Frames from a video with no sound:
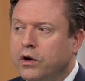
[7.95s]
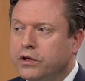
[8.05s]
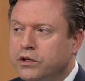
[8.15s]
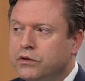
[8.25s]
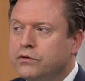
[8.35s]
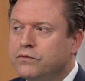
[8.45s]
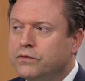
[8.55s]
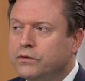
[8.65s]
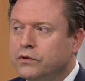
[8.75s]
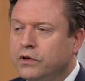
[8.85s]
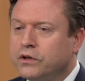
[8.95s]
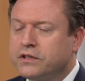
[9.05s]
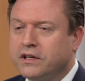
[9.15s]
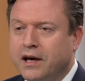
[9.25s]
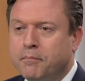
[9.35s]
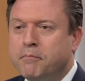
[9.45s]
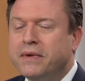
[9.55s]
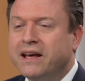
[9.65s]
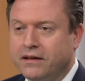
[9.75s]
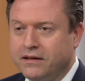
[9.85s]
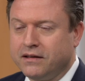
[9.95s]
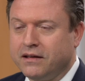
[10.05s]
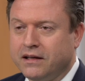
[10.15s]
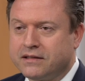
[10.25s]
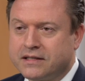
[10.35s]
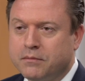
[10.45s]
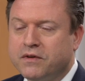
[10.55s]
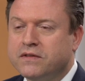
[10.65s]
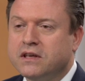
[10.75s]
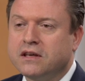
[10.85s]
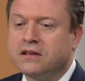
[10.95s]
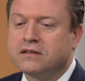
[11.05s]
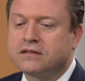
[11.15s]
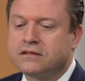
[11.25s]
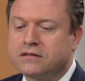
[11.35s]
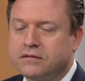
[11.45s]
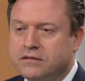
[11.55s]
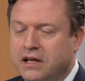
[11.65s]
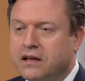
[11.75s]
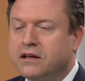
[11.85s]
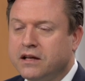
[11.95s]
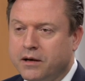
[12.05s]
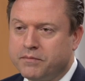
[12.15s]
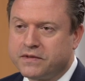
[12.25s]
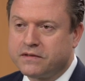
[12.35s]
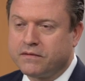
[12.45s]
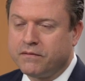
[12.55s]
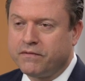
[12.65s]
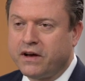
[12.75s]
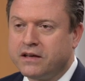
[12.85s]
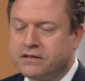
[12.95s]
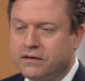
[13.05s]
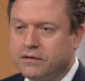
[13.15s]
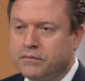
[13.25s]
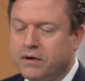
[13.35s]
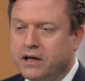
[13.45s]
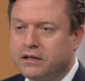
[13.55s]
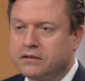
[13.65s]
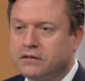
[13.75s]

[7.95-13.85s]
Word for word: you've looked a bit at some of these data dumps from Pfizer, right?